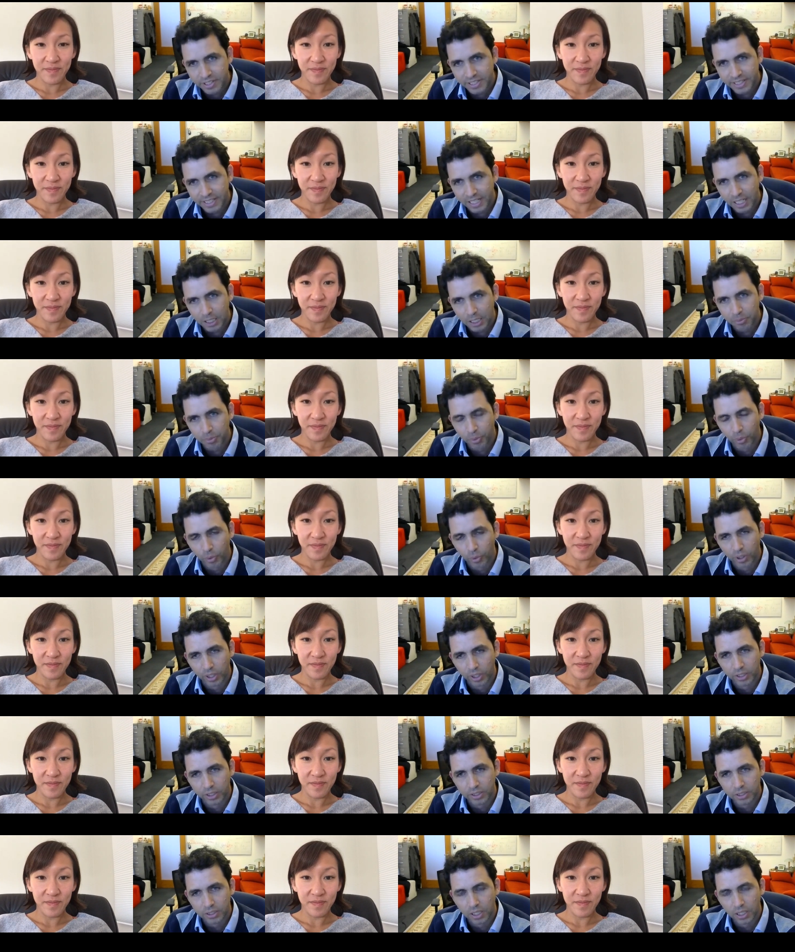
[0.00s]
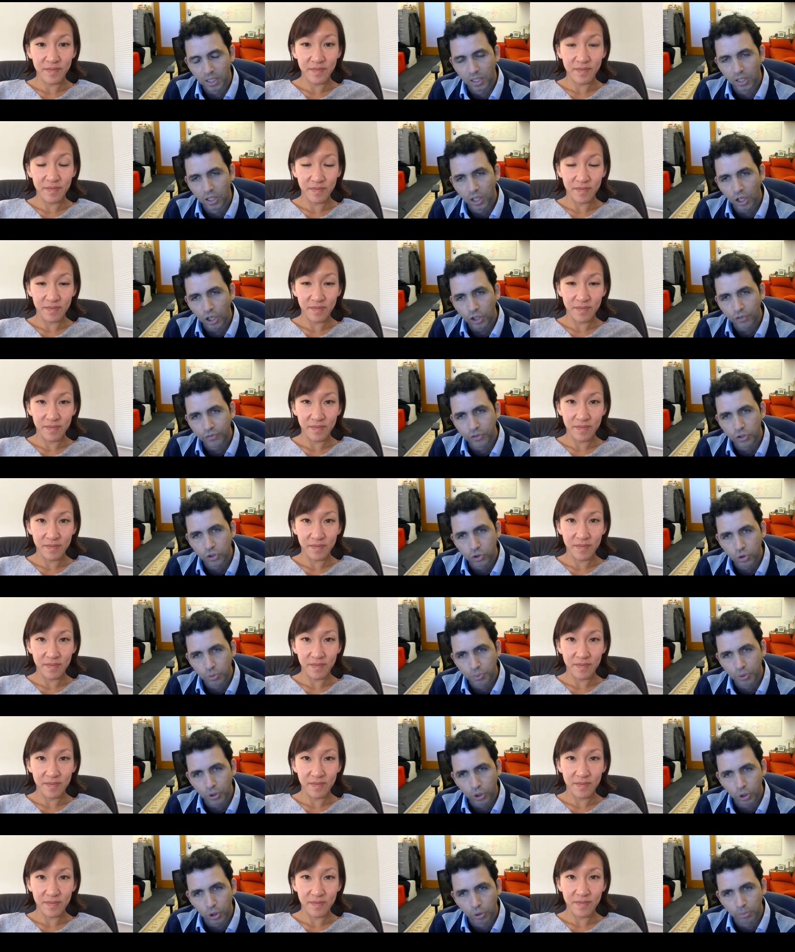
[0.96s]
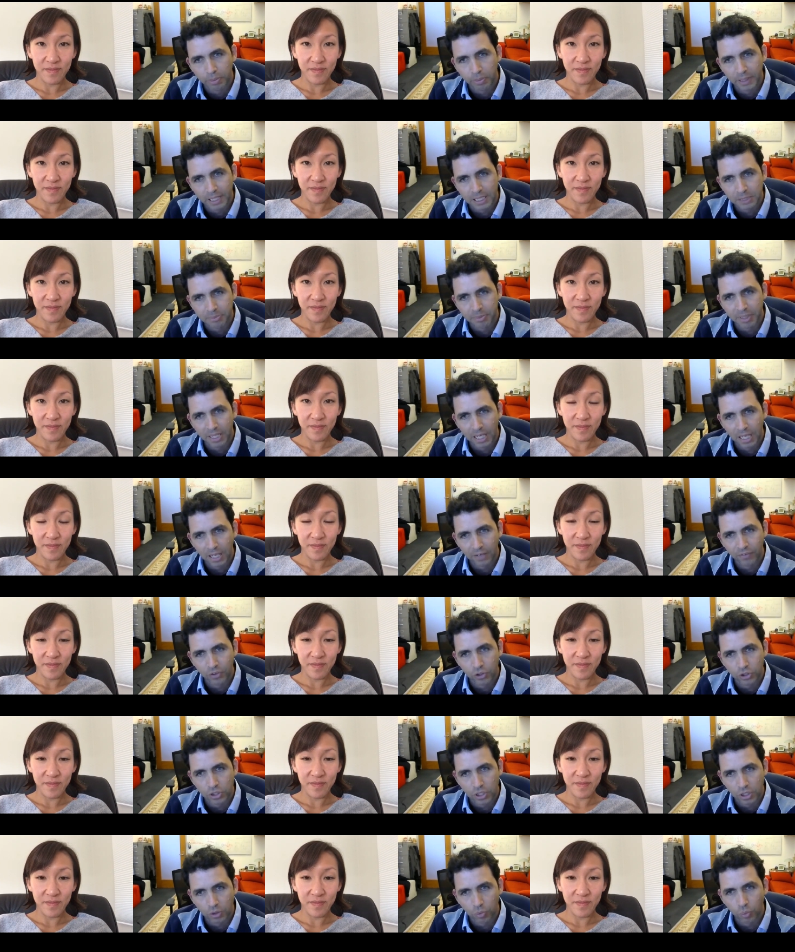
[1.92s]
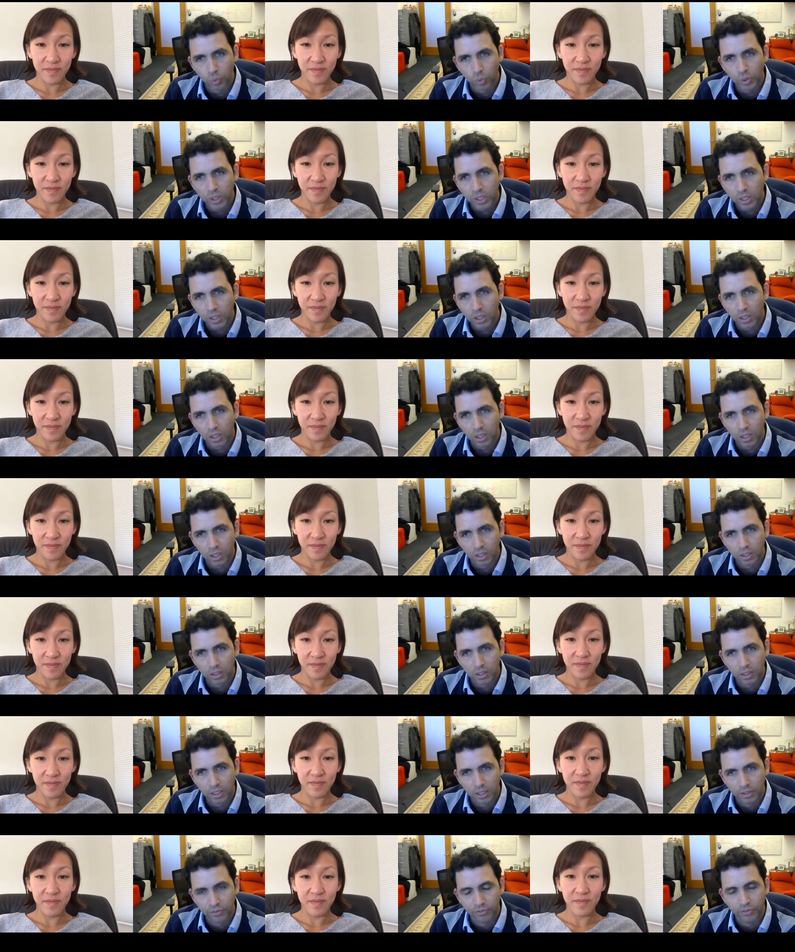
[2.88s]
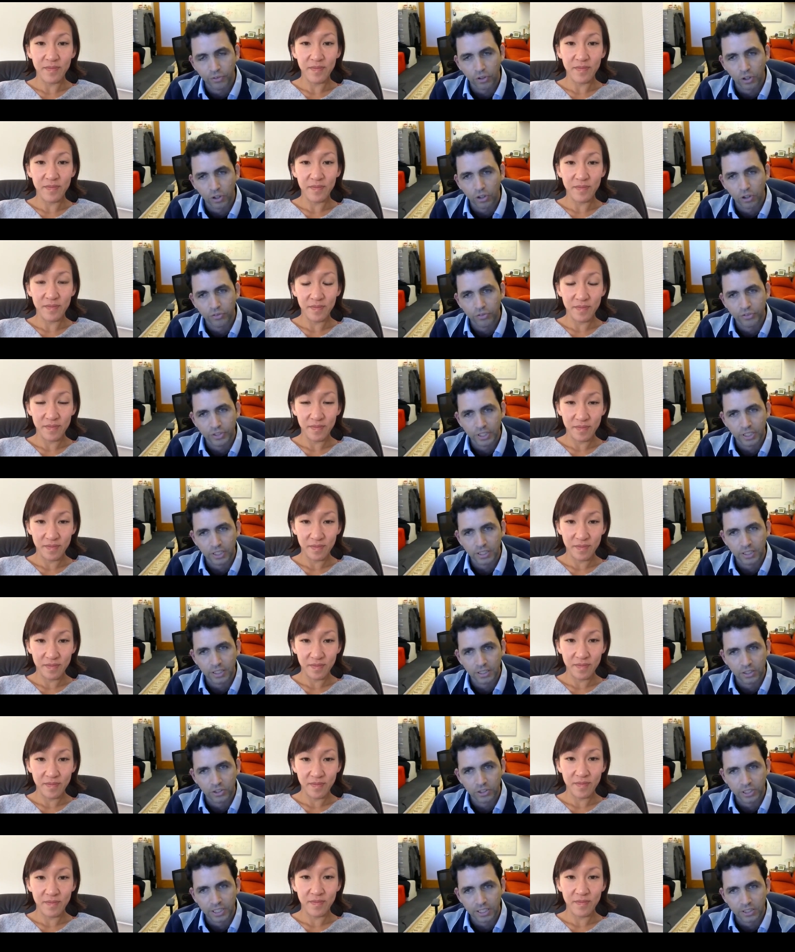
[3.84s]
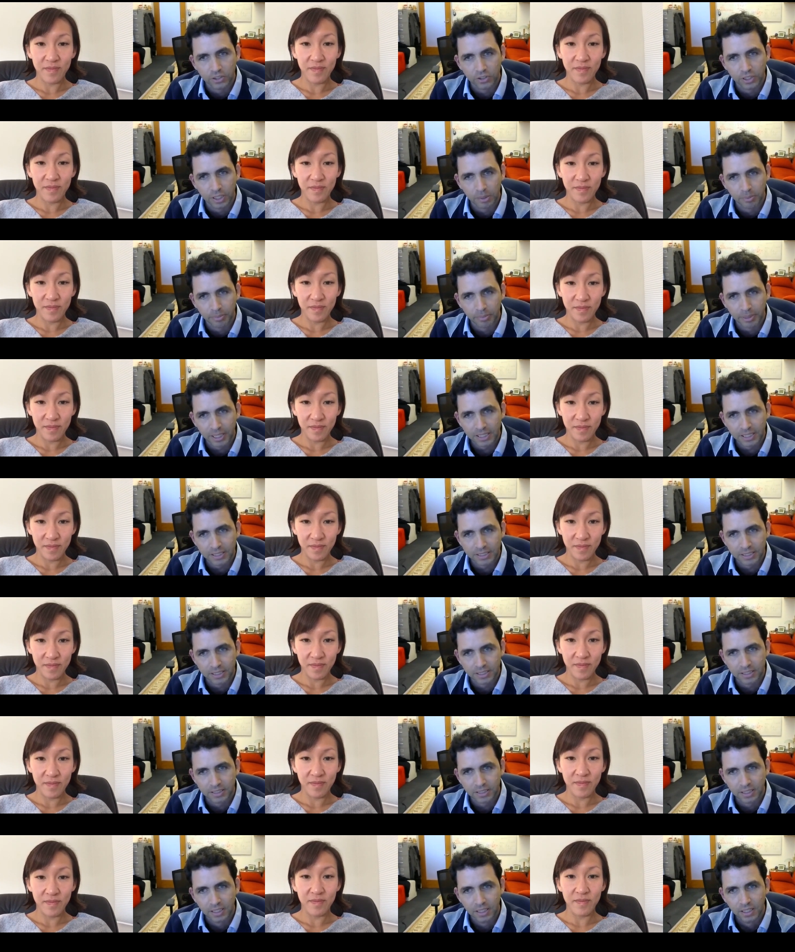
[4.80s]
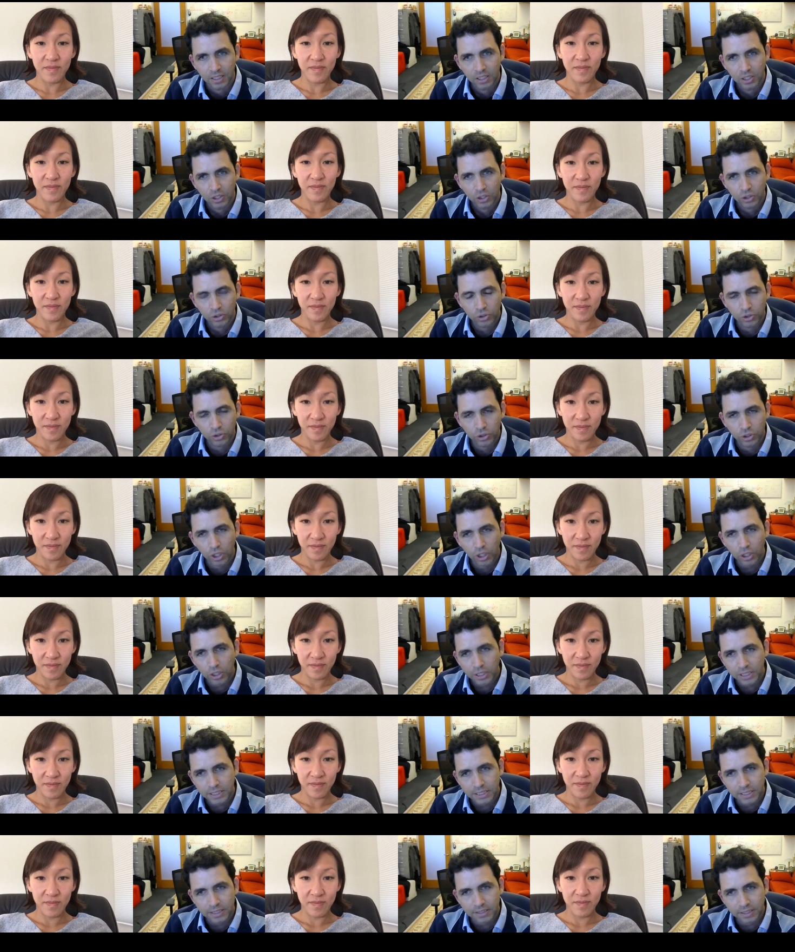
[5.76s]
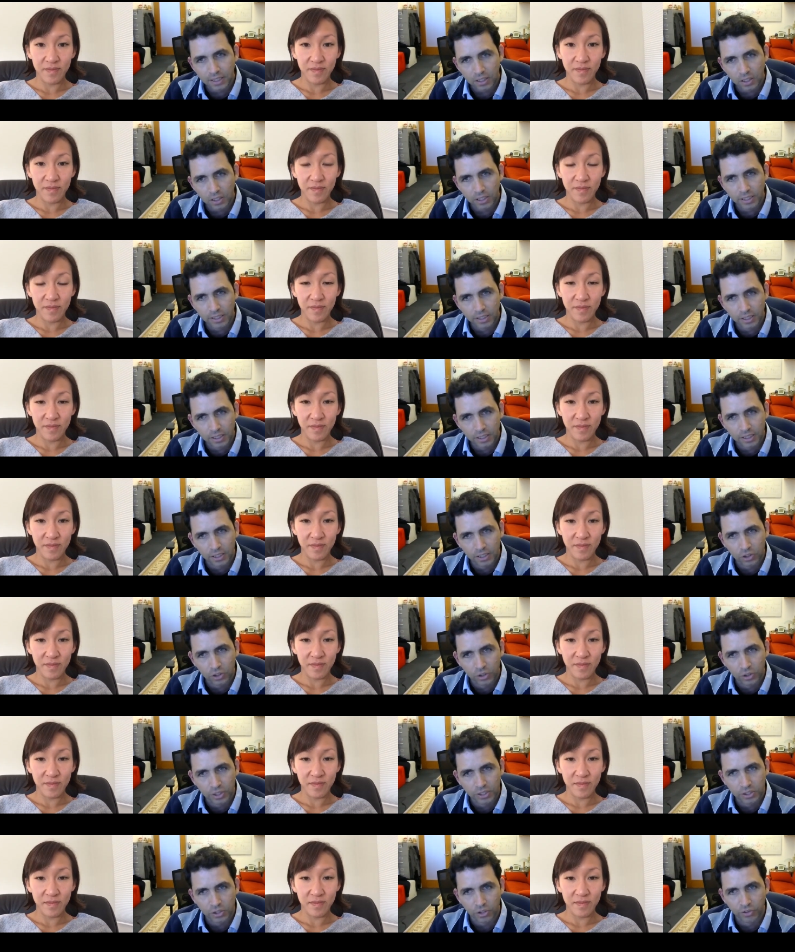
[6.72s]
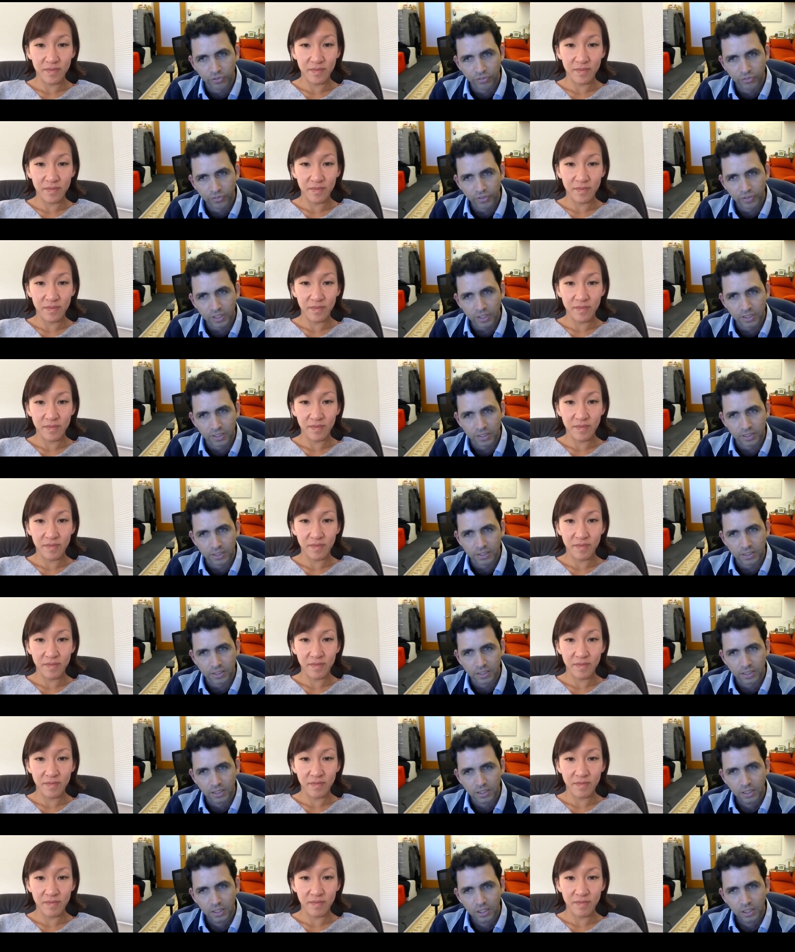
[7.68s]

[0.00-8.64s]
Speaker 1: standpoint a lot of the super complex behaviors that we are involved in in a day-to-day basis do not necessarily increase our fitness